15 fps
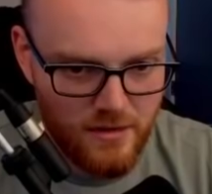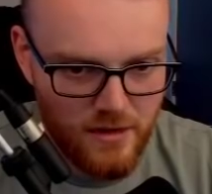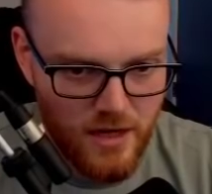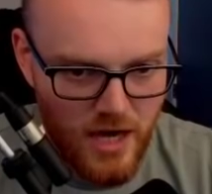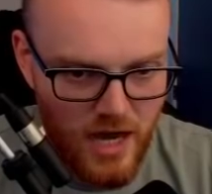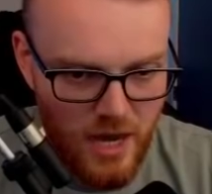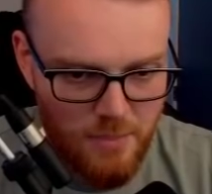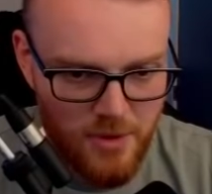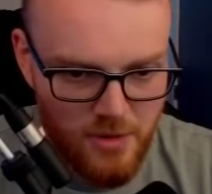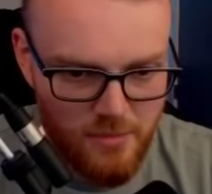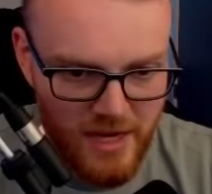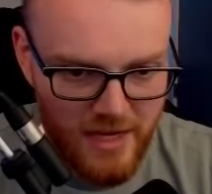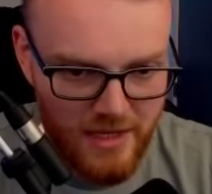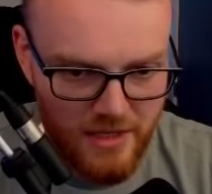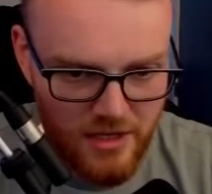hopper
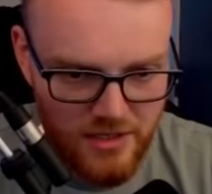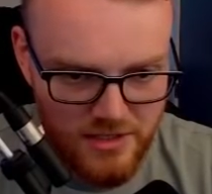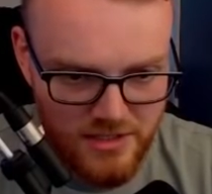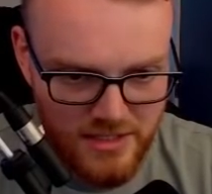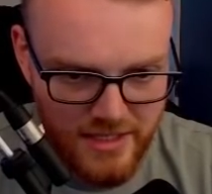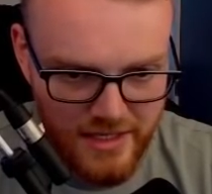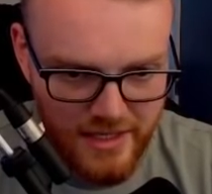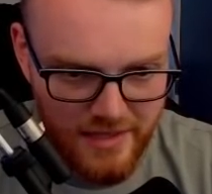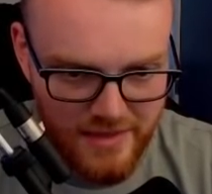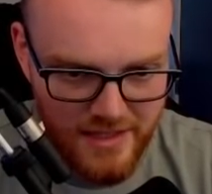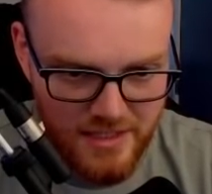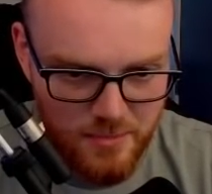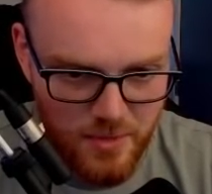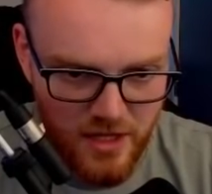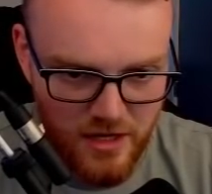minecart sitting on
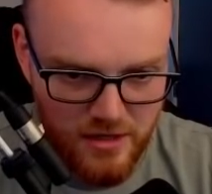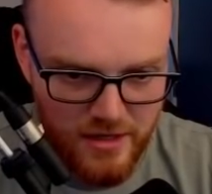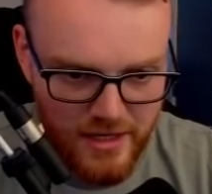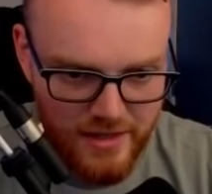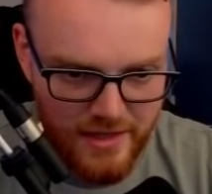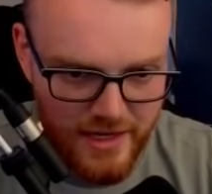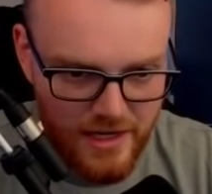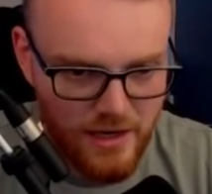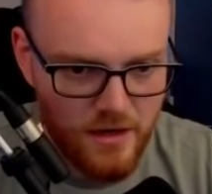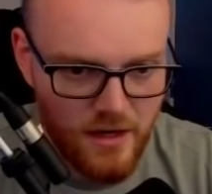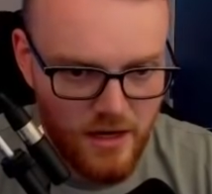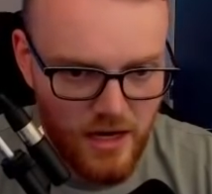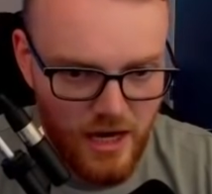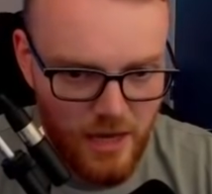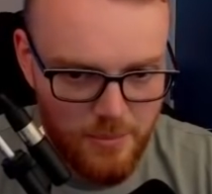this block right there,
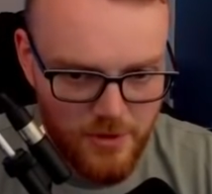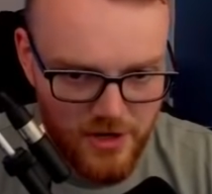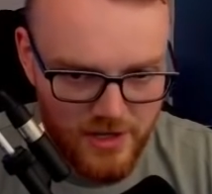hopper in